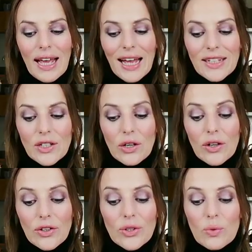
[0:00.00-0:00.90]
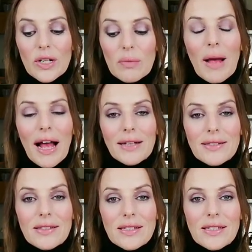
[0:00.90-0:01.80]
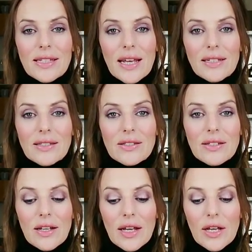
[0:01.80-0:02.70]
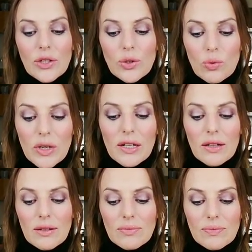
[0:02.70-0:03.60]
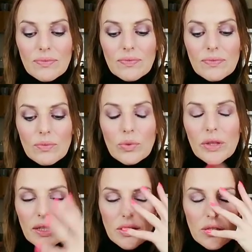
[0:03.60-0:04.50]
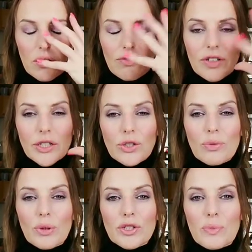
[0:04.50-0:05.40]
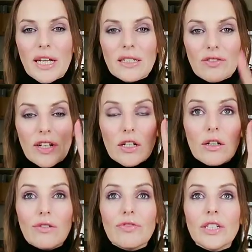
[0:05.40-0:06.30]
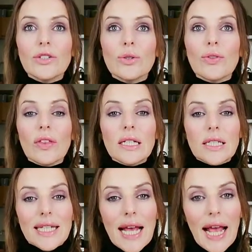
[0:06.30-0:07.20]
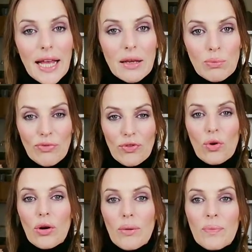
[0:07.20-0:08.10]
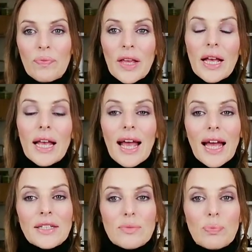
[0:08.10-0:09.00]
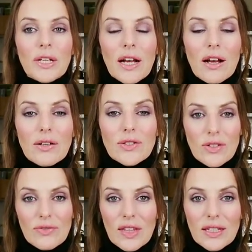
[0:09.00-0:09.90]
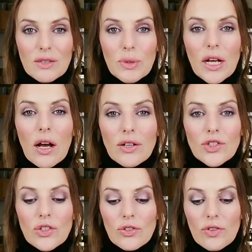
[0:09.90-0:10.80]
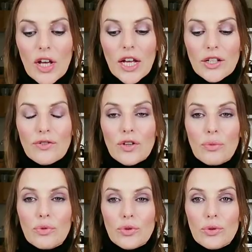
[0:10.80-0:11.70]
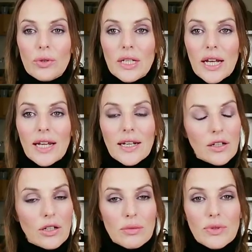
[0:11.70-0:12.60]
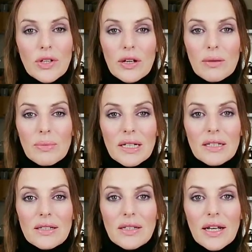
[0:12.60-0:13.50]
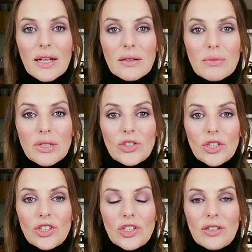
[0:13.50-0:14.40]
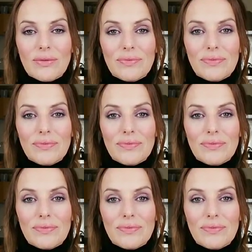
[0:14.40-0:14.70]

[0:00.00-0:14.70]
And you will pass this test. You will, with this lovely new perspective and lovely new things to aim for. And because of this, because you've come through it, here comes Hermes, the magician,